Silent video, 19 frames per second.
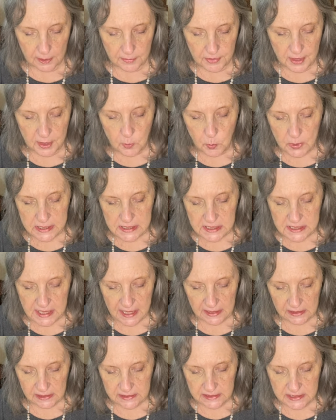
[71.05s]
Then we
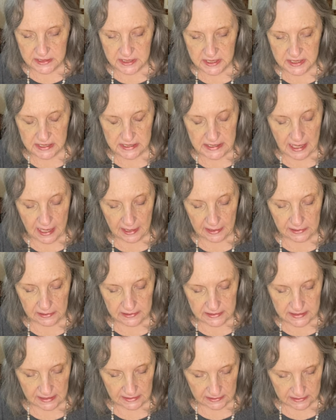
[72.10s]
sailed into the Nile
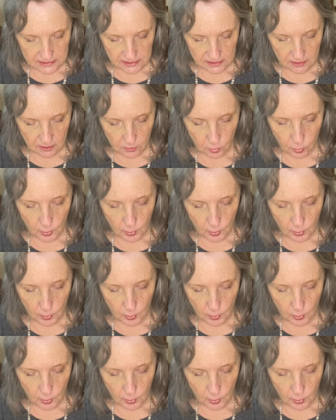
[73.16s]
Delta,